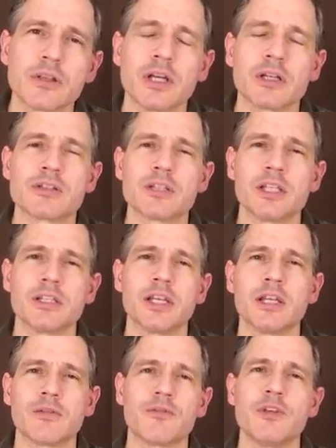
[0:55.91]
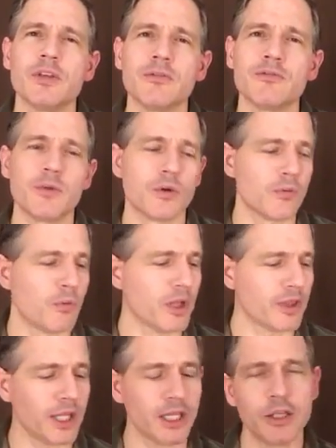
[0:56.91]
lungs and get a feel for
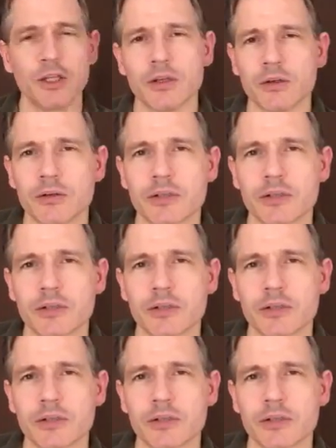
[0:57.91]
what they do.